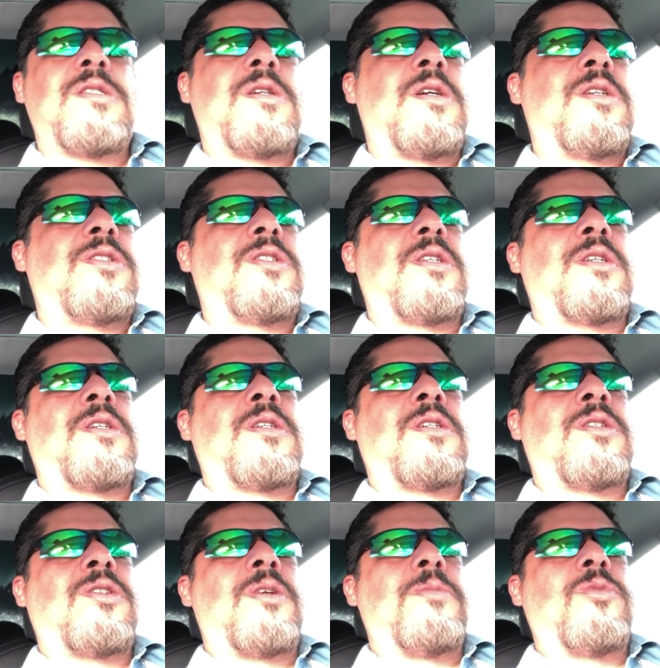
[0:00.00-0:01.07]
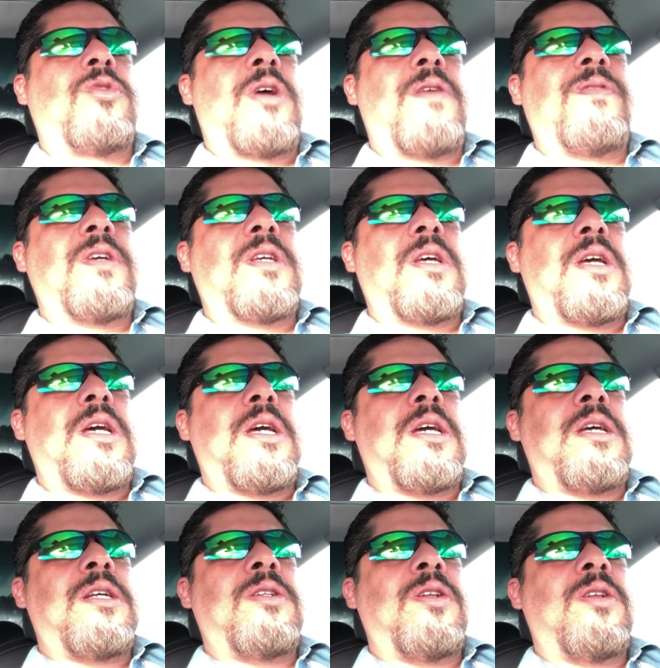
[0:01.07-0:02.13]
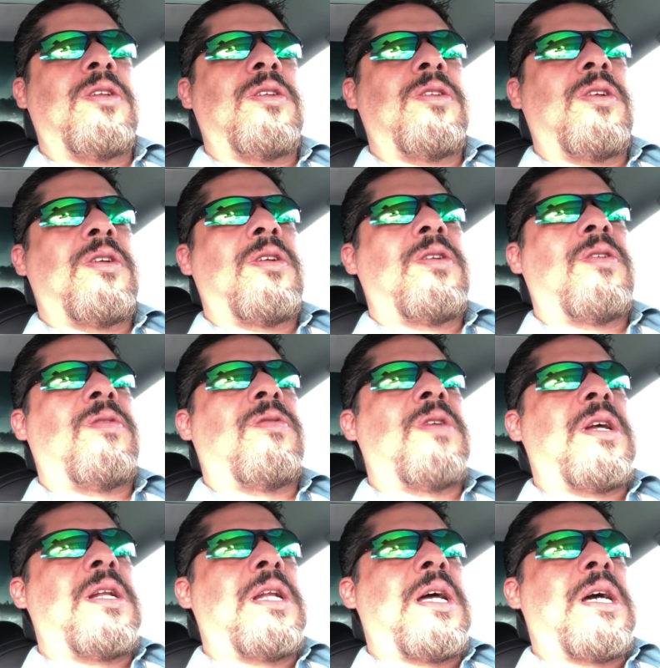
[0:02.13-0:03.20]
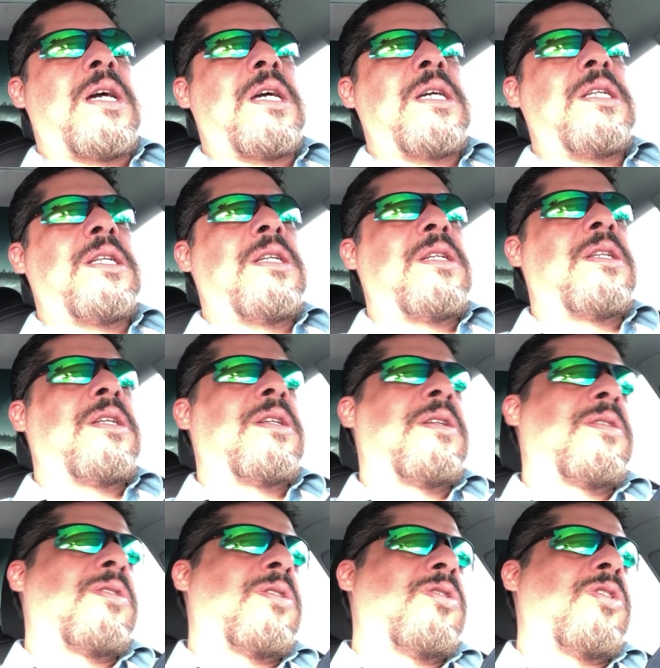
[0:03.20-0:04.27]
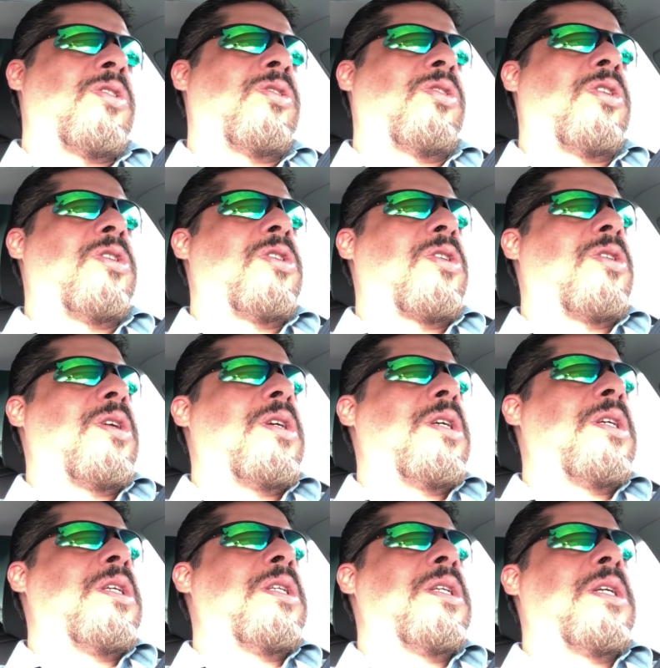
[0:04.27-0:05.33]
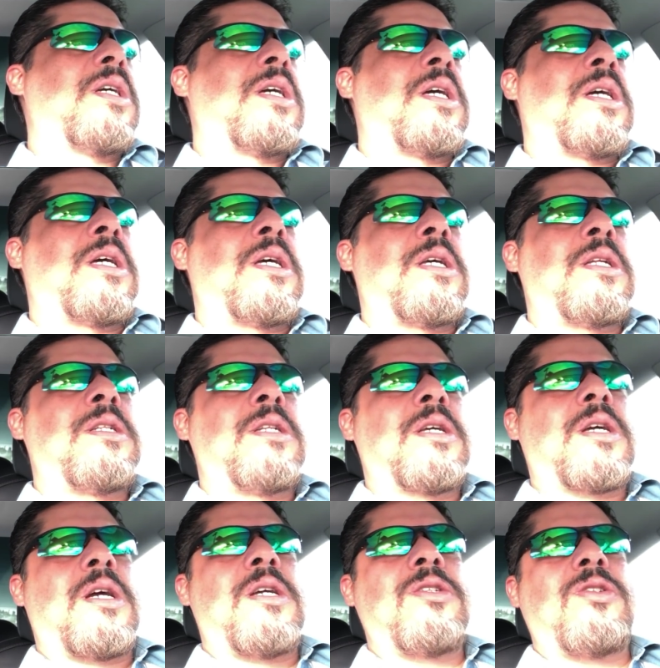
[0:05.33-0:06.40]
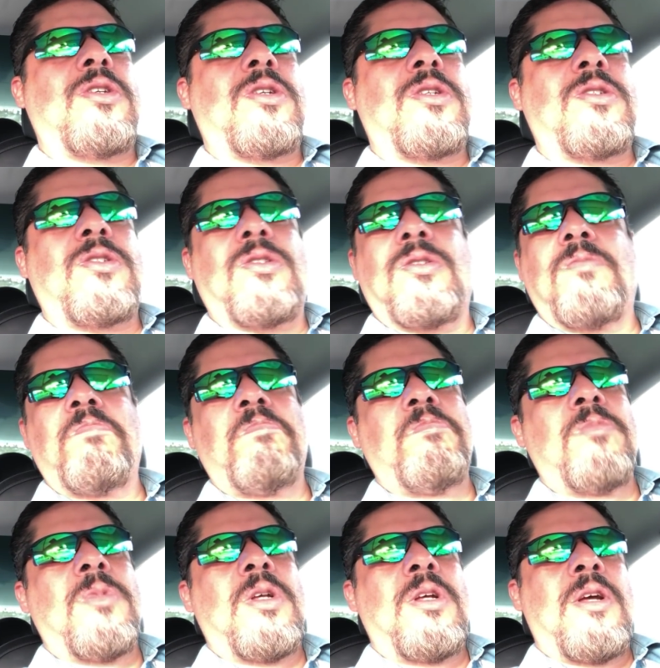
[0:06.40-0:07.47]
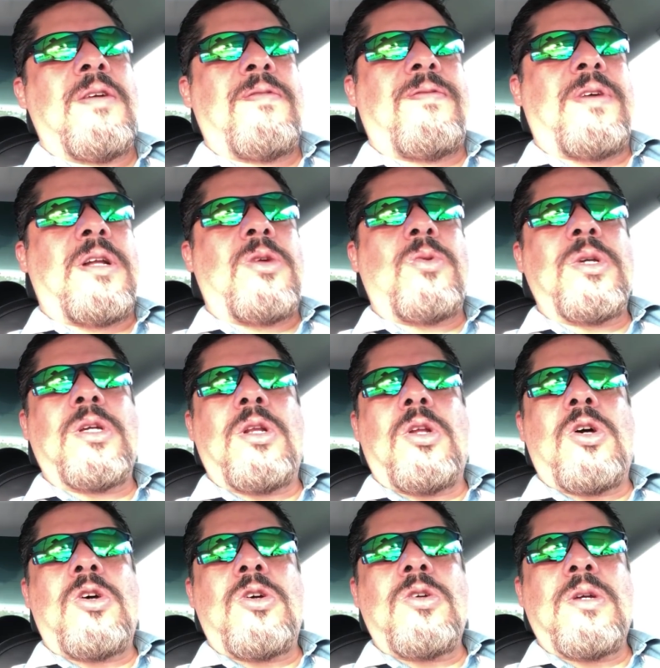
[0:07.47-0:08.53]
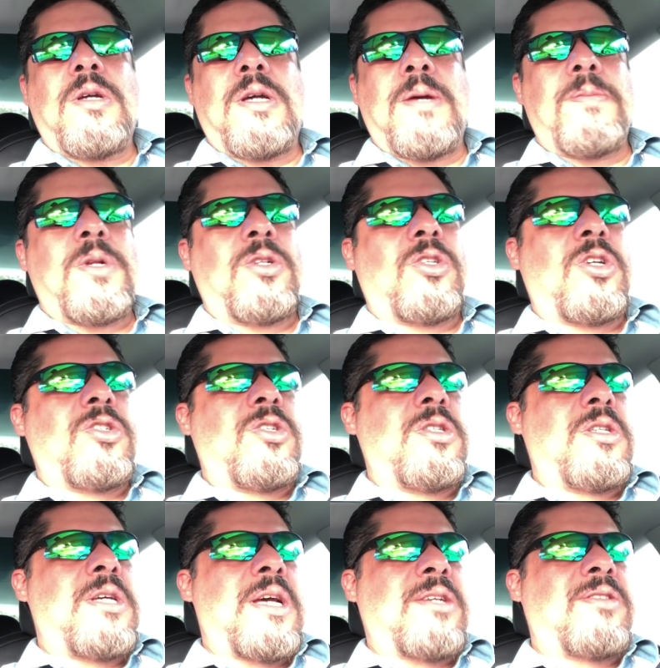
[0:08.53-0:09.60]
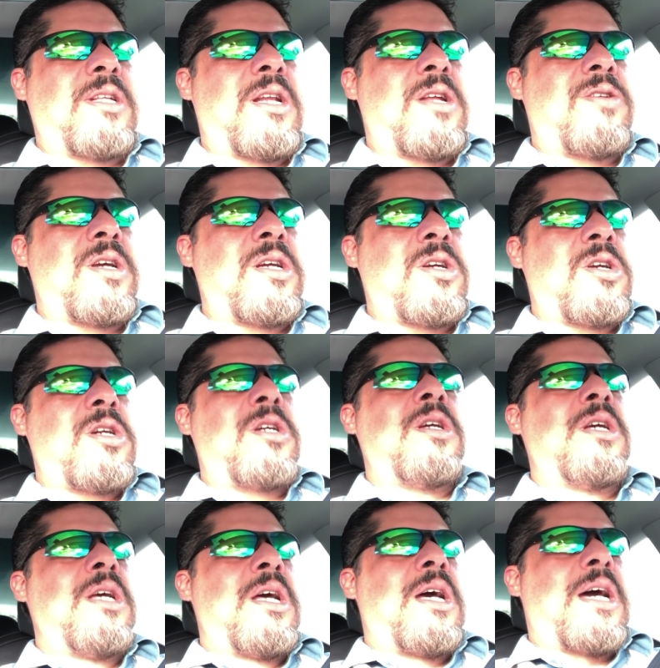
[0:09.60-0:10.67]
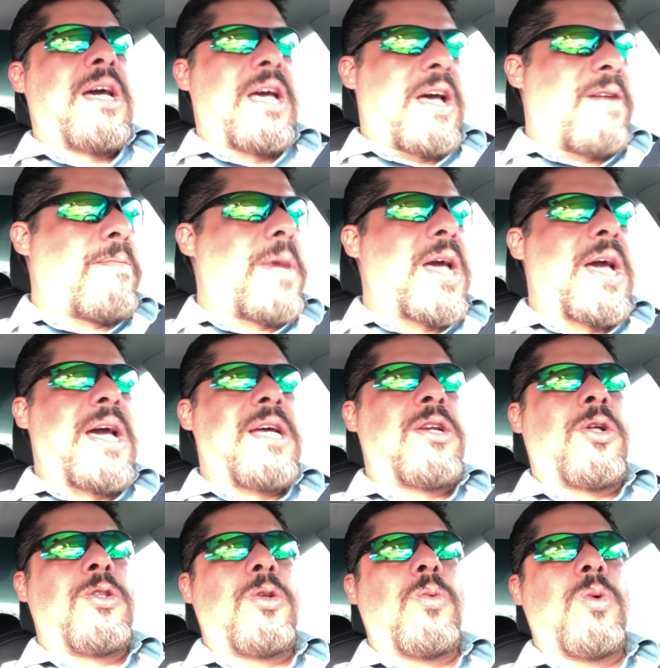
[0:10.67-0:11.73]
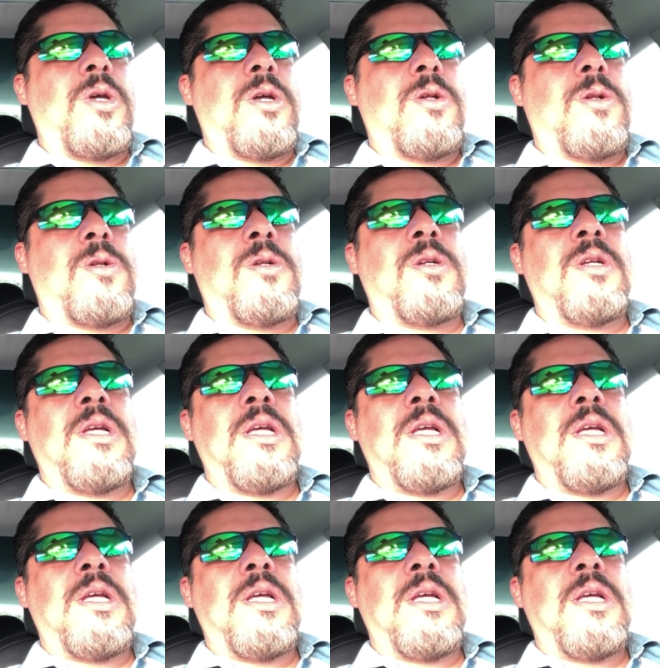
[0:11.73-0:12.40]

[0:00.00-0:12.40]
There's some traffic ahead, red light just turned green, and the car's just following along. I'm not touching the accelerator. I have my hand on the wheel.